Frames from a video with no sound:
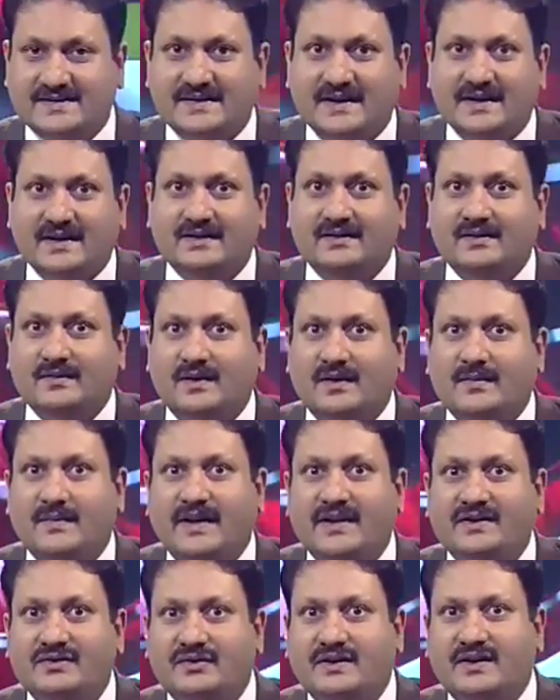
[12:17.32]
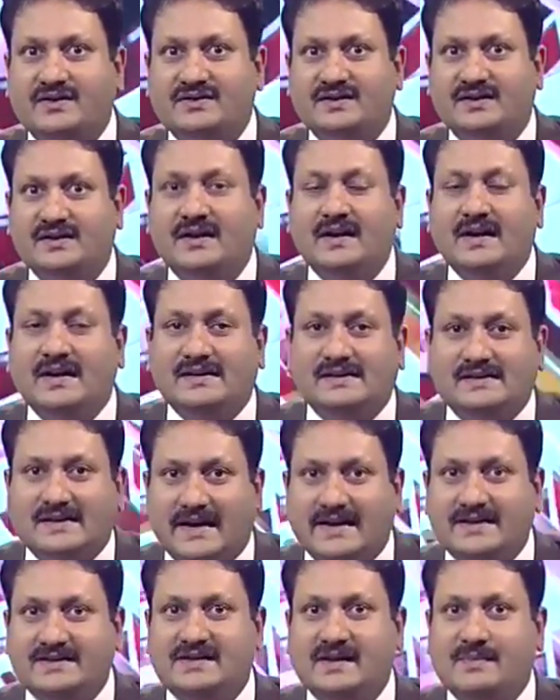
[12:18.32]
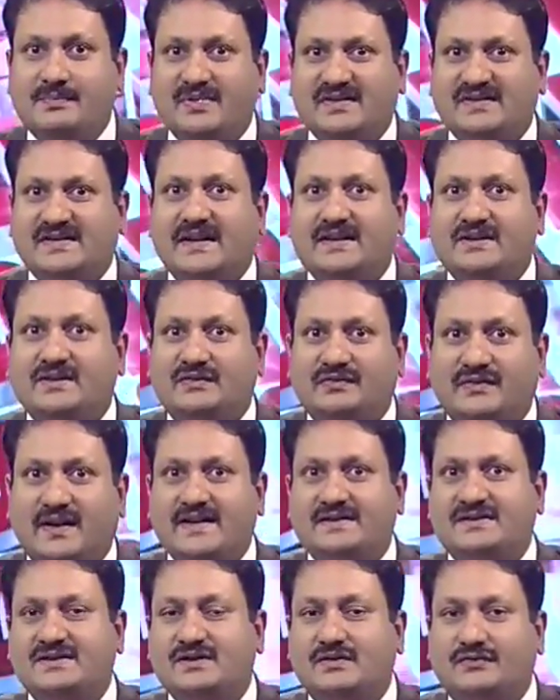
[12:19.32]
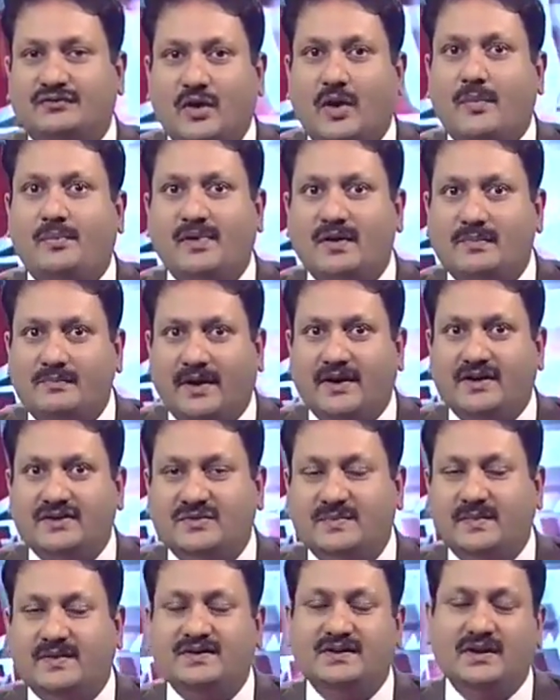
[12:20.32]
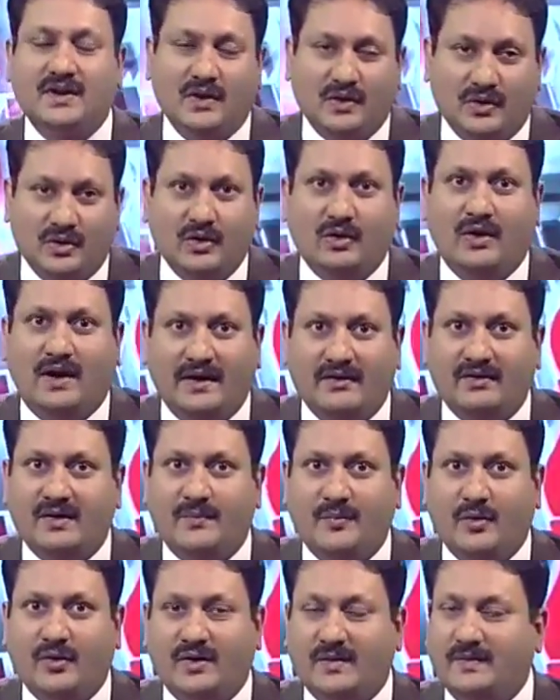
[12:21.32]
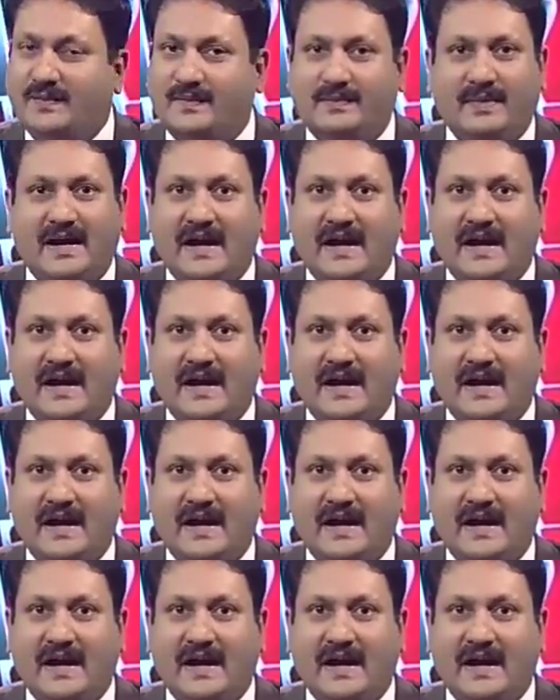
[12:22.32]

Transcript: said it in my introduction, 90% of cases of corporal punishment go unreported.